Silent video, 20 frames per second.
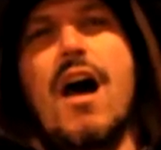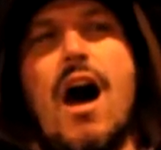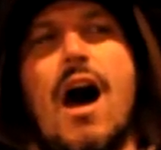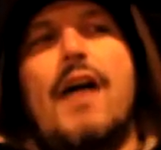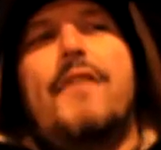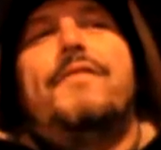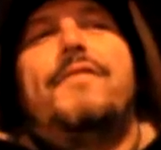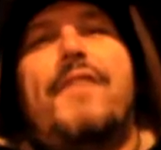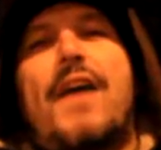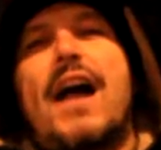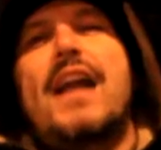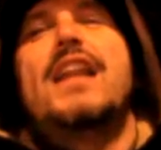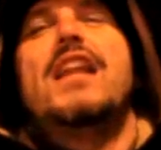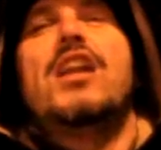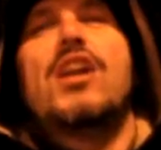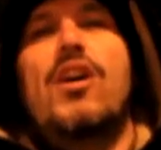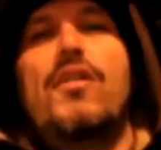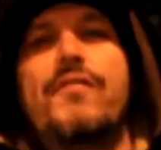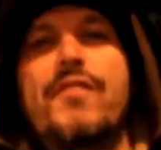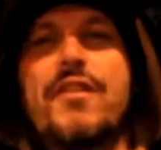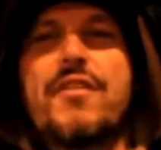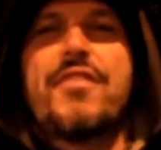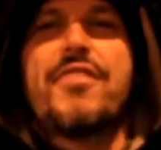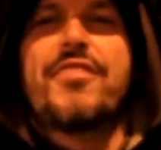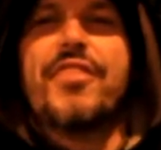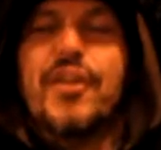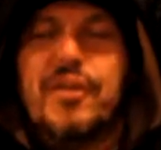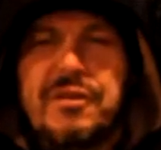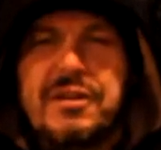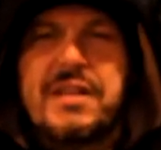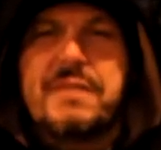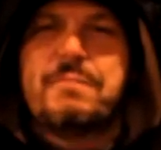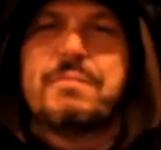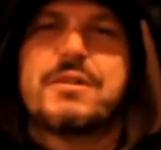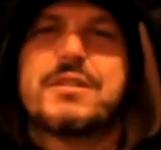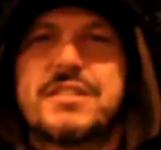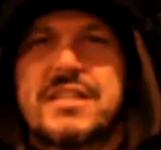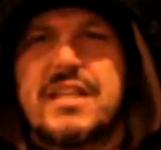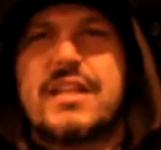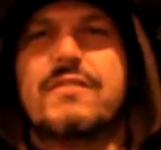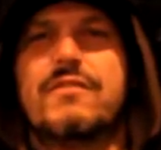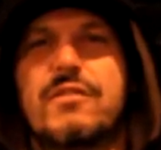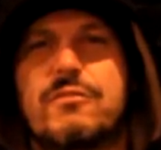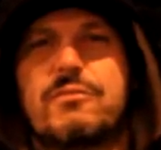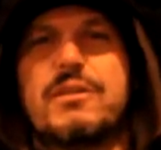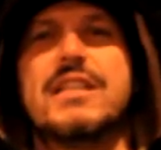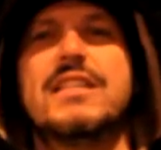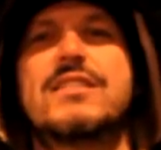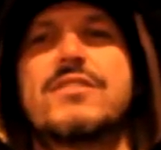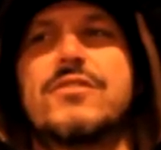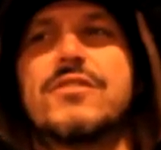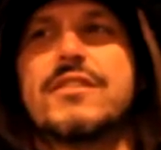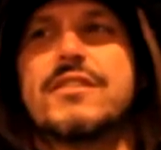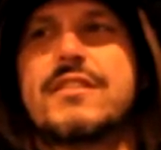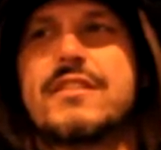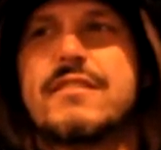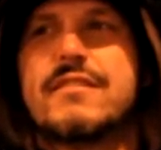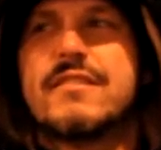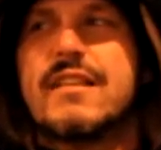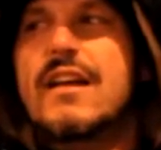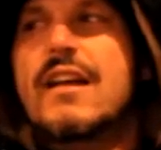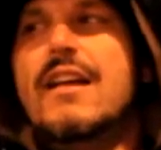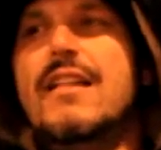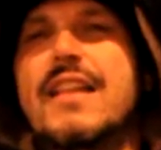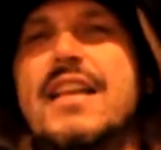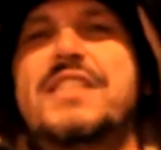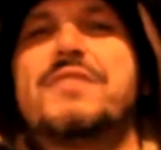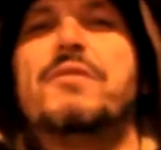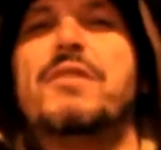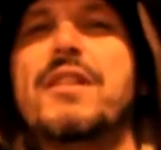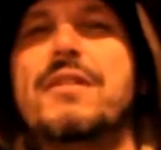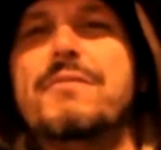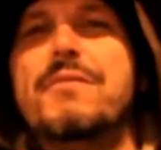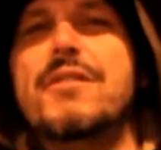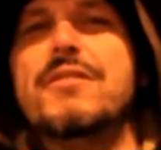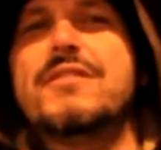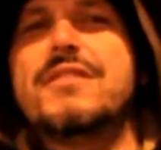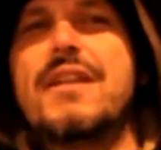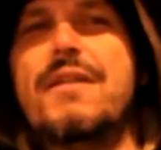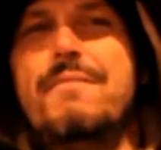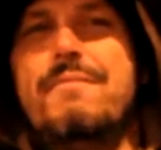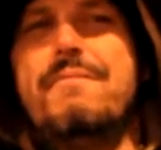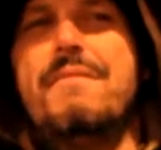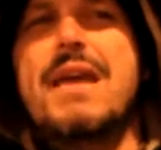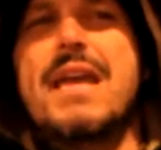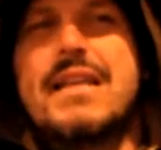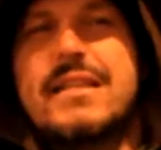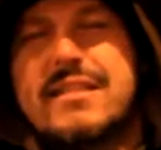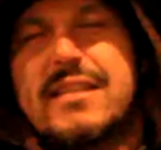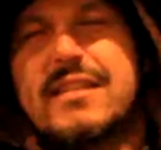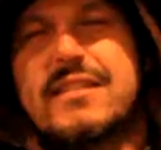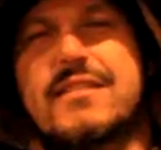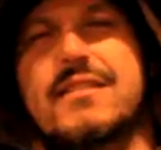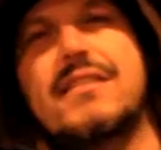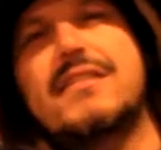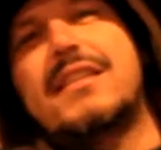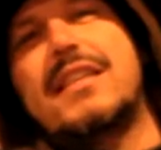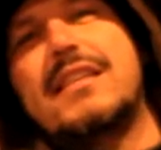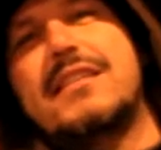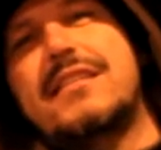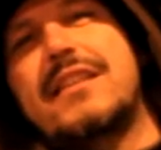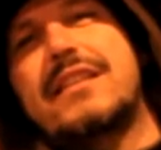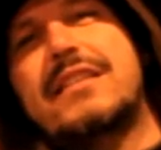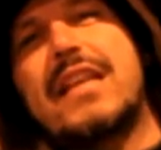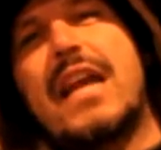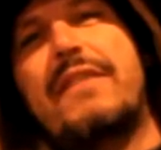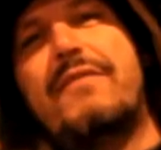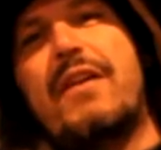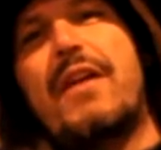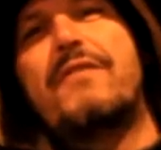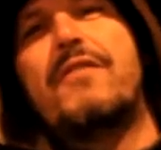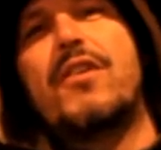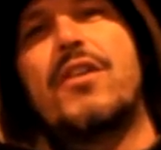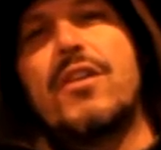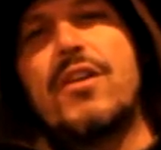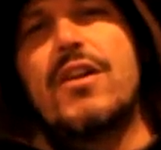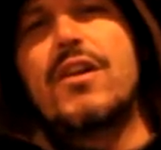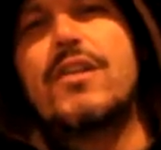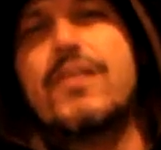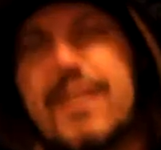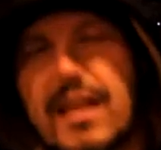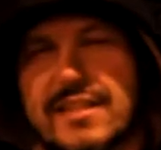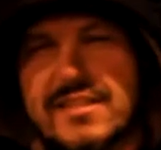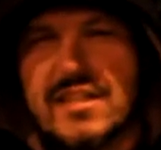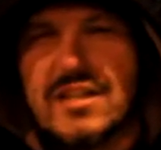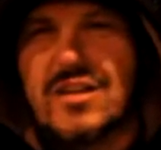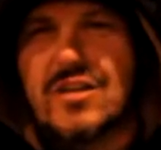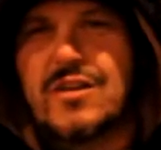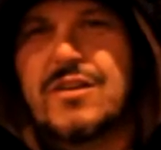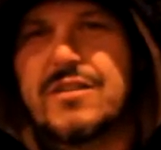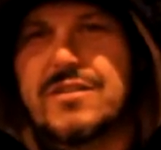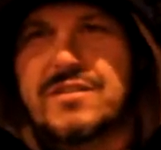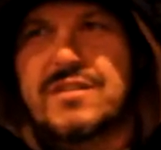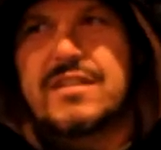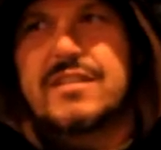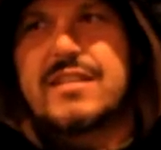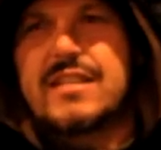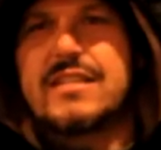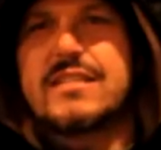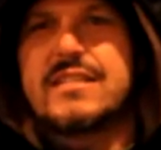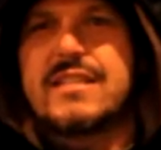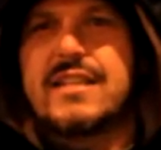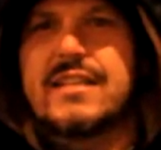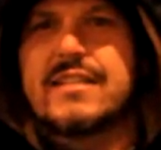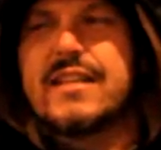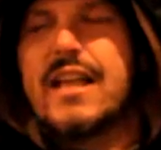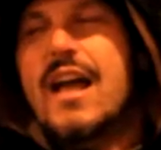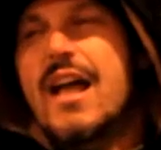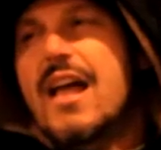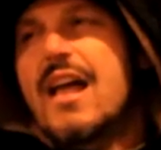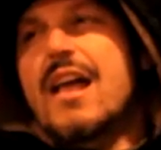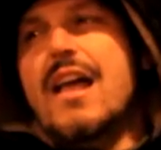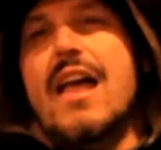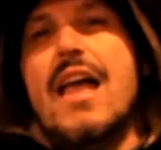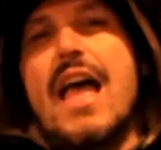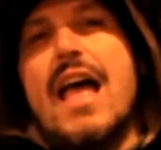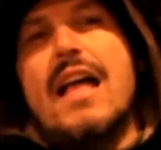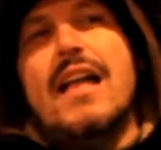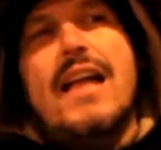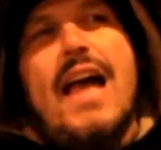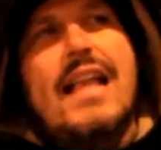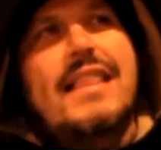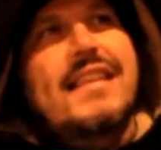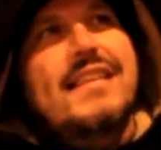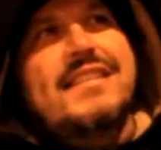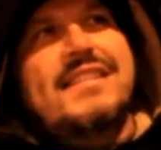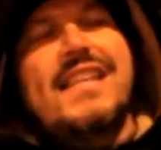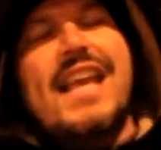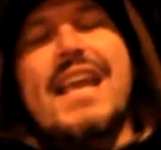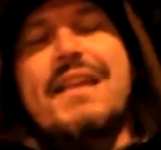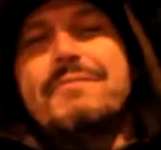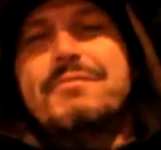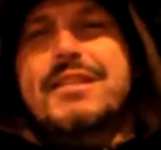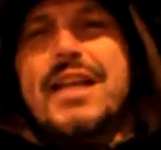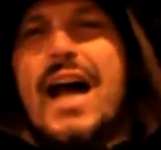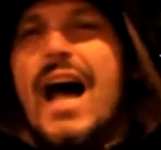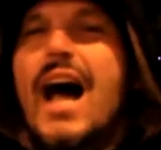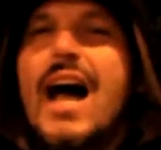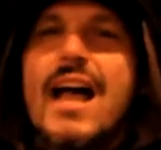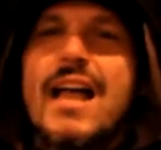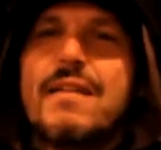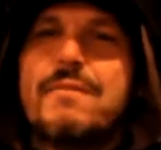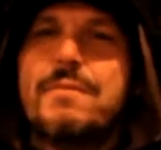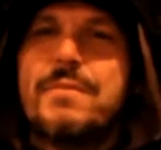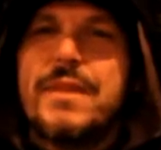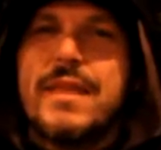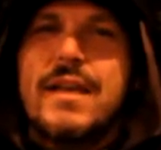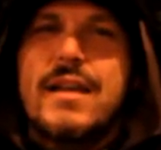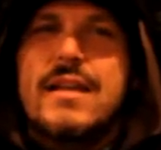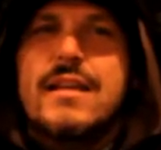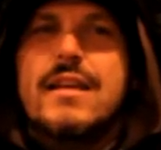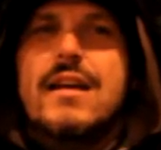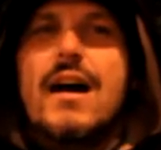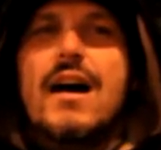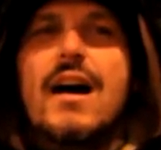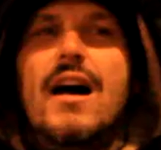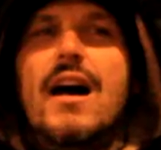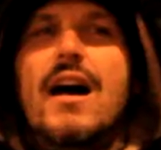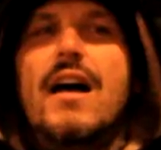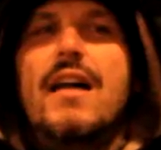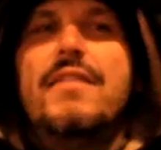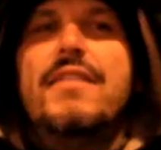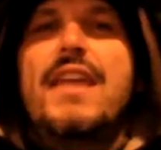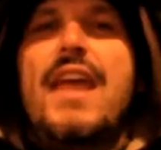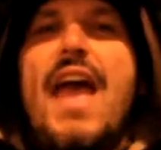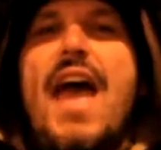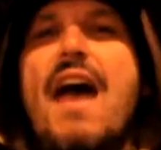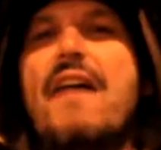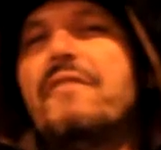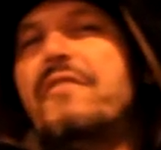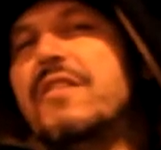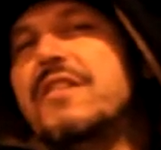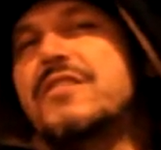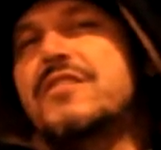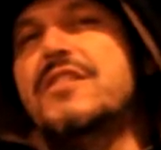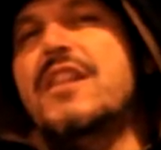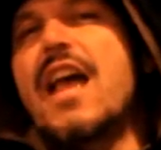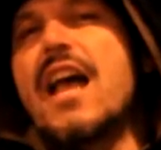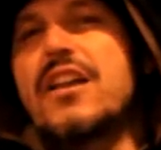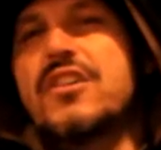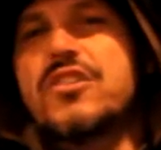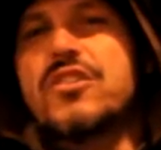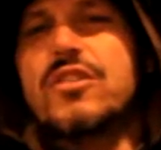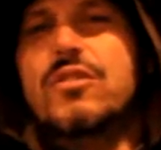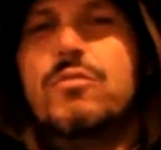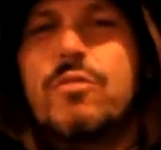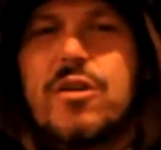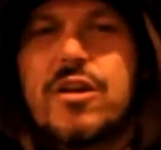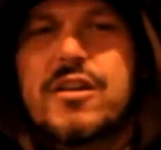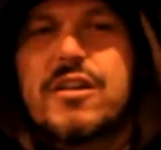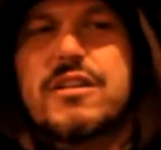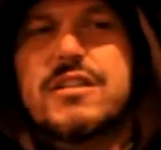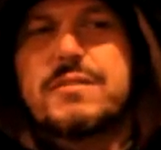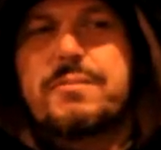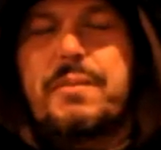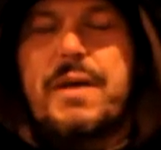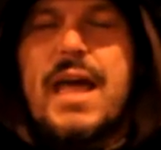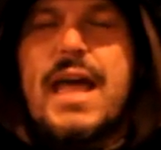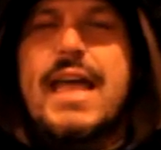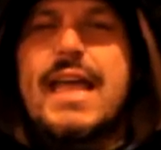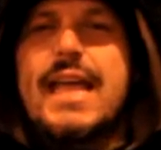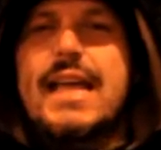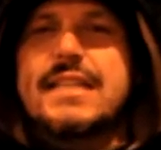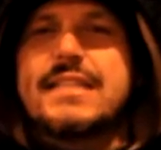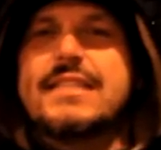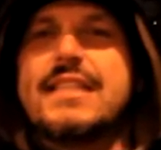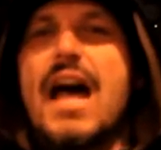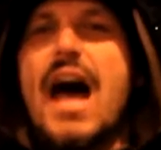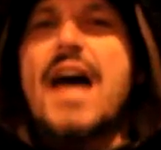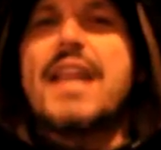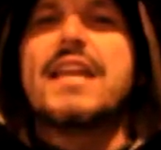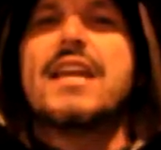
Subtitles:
are fighting over 30% of the resources. That's one of the most amazing statistics I've ever heard. That's a current statistic. At the same time, the average national workers' pay has not